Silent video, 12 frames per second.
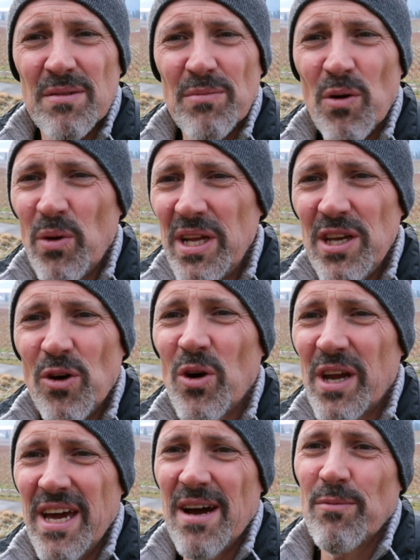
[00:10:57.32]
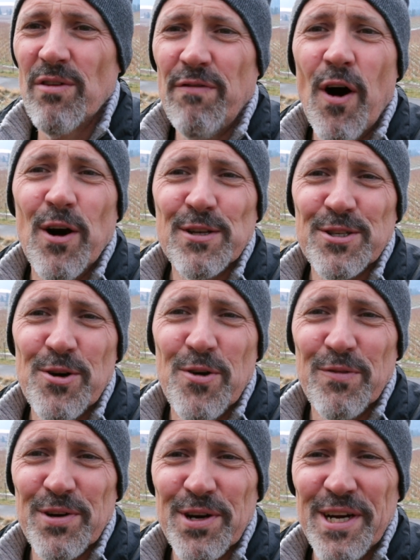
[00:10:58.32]
but when your camera falls
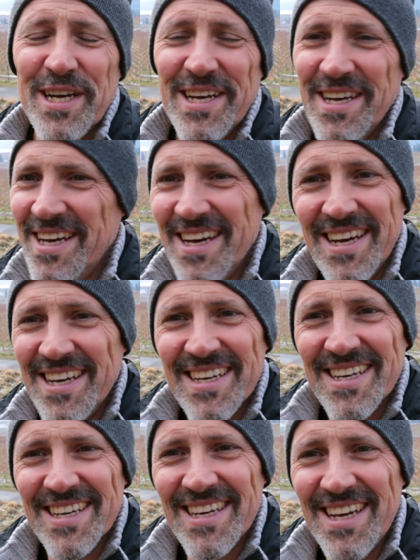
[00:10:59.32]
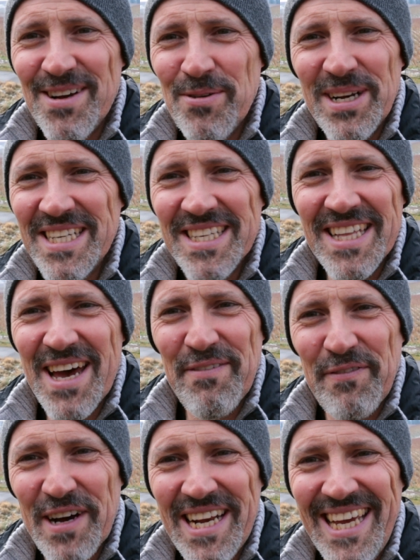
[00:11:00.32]
over, you know, it isn't that
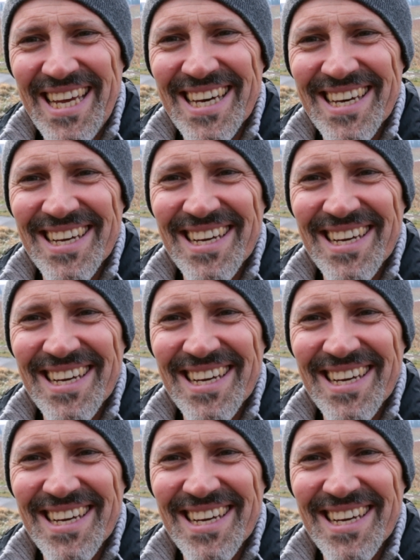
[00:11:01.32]
funny.